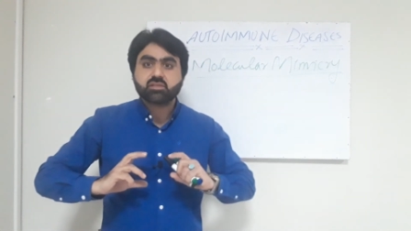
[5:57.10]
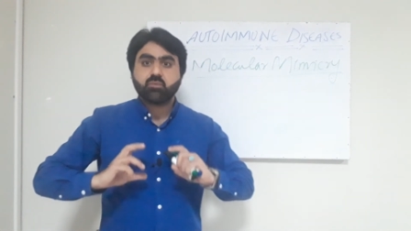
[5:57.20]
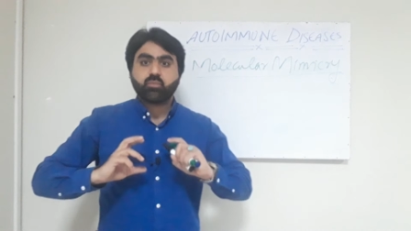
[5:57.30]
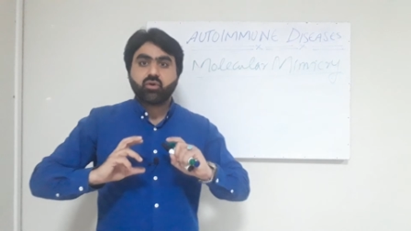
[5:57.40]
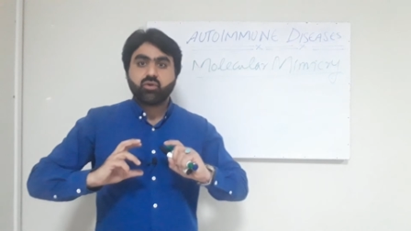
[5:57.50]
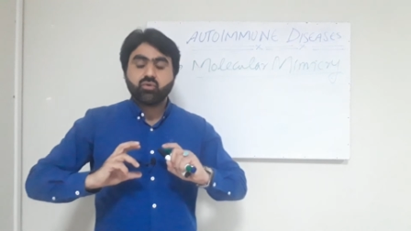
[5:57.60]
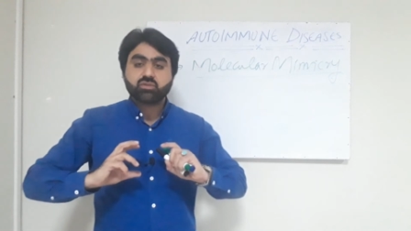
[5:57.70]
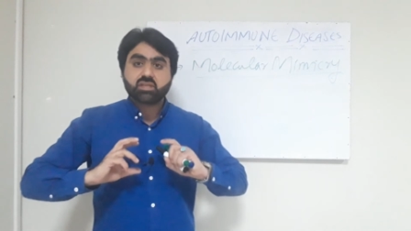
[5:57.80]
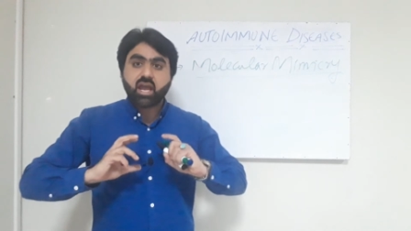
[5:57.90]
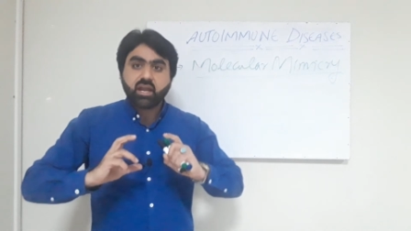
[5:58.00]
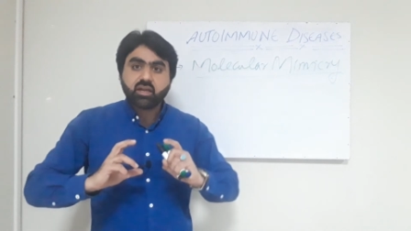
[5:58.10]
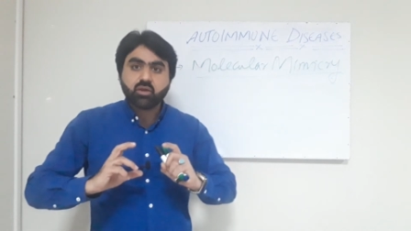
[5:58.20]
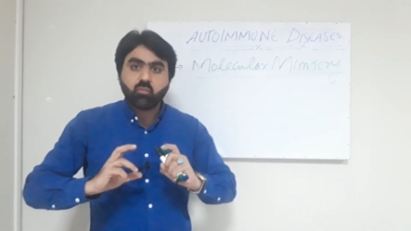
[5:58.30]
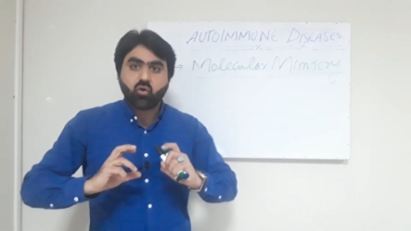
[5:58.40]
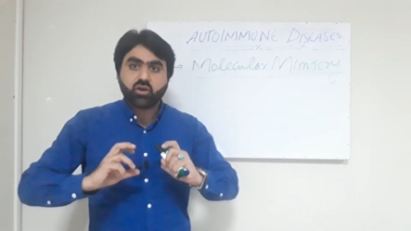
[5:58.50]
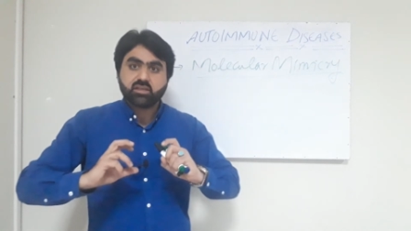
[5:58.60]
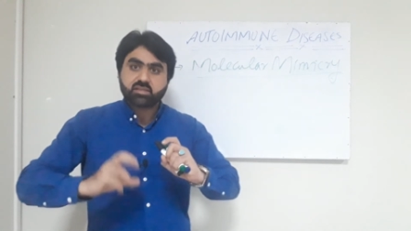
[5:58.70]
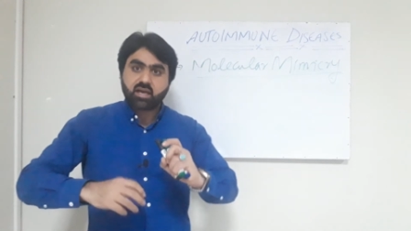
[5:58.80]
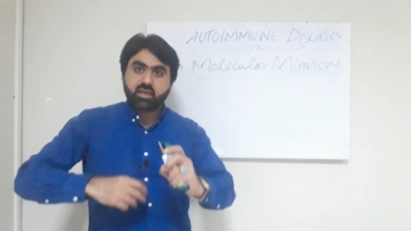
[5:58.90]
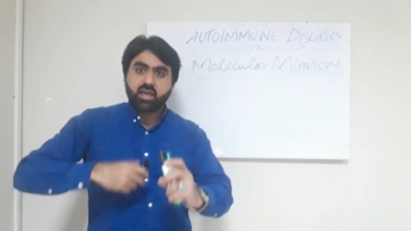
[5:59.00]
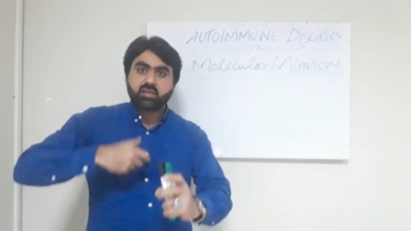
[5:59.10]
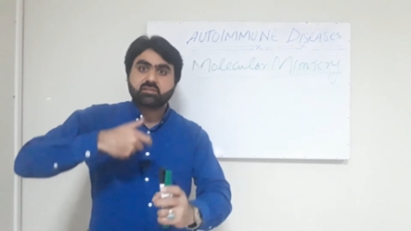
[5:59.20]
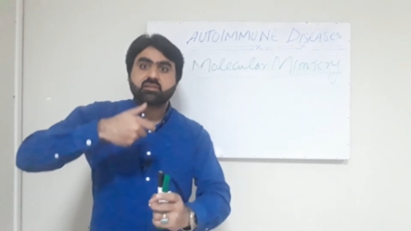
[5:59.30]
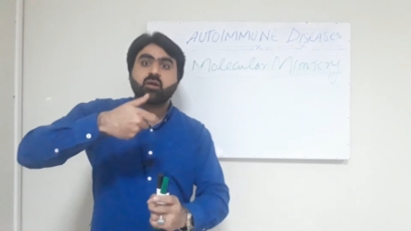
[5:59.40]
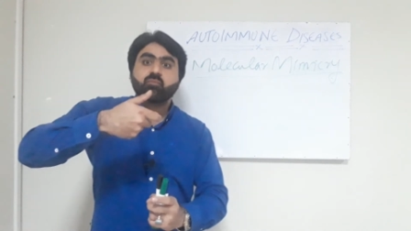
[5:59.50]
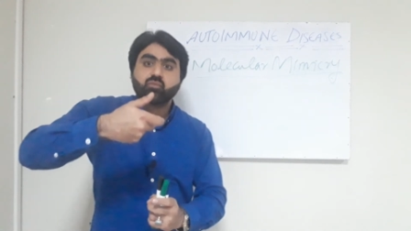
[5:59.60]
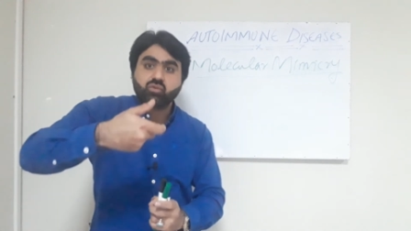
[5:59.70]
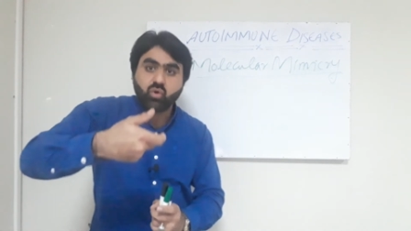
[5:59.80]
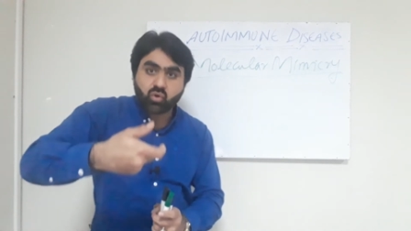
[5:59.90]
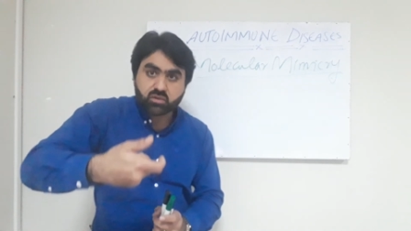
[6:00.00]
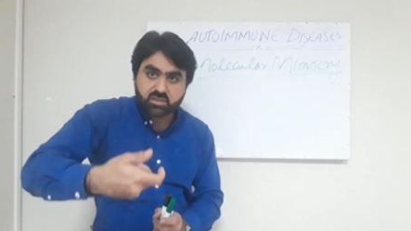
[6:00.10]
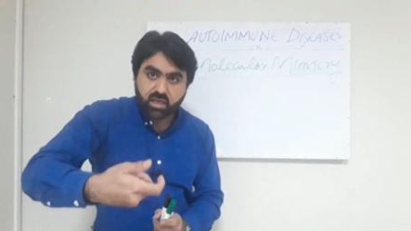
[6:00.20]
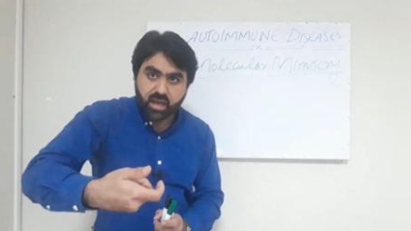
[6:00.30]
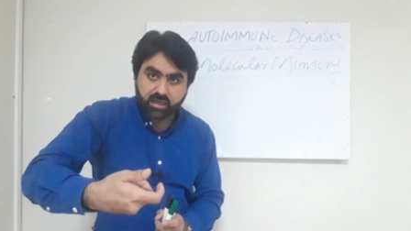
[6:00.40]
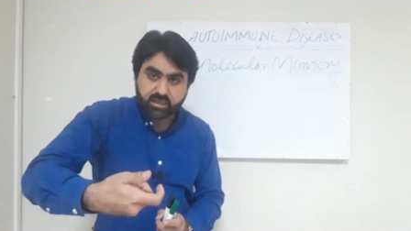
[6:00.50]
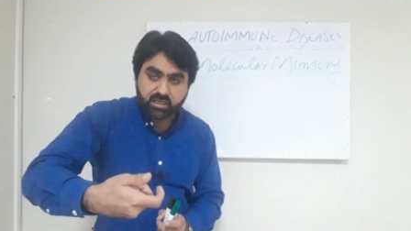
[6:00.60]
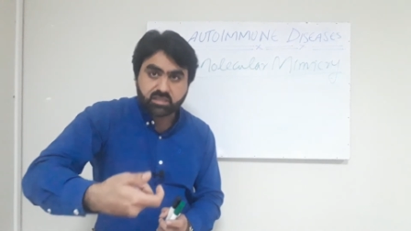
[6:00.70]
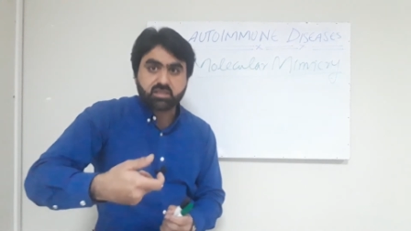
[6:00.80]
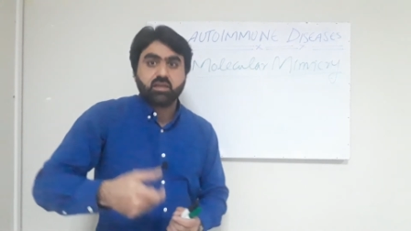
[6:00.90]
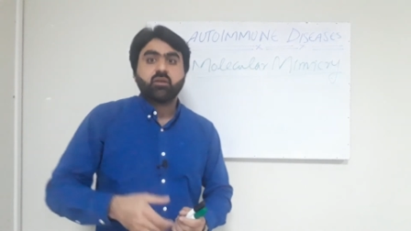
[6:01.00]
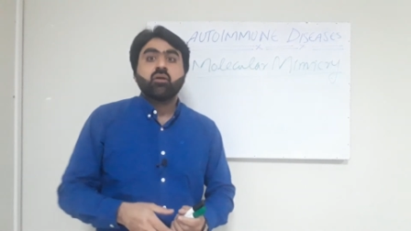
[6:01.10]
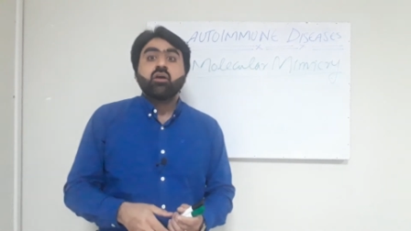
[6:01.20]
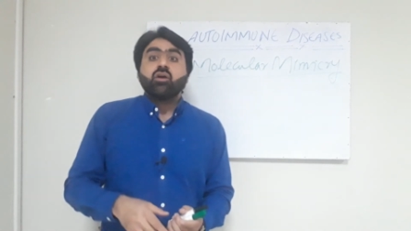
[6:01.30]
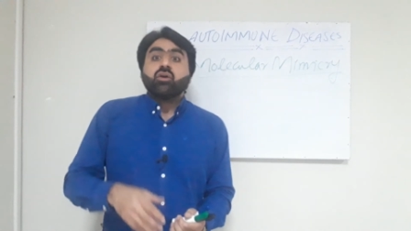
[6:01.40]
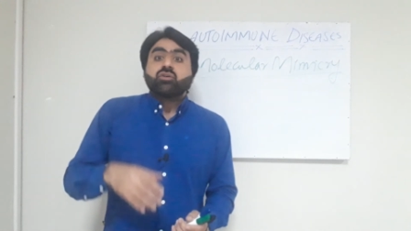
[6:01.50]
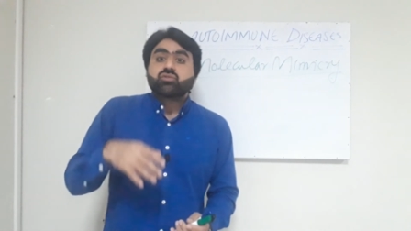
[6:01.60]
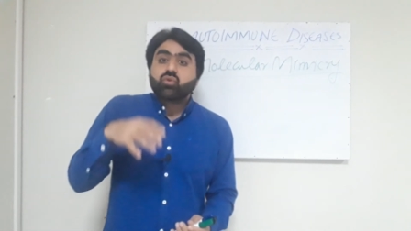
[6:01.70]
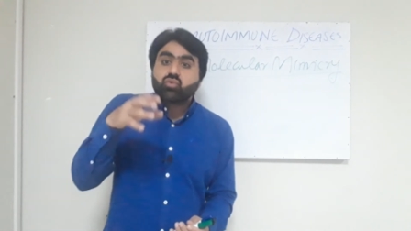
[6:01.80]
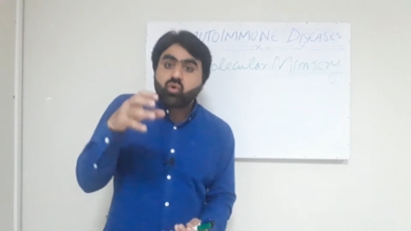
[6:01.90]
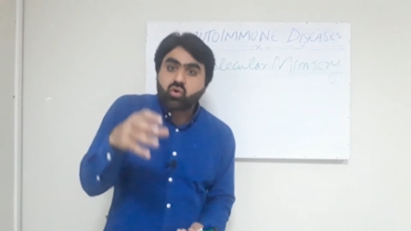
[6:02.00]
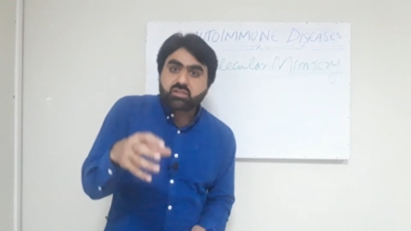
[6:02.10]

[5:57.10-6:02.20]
produced antibodies against those antigen. So those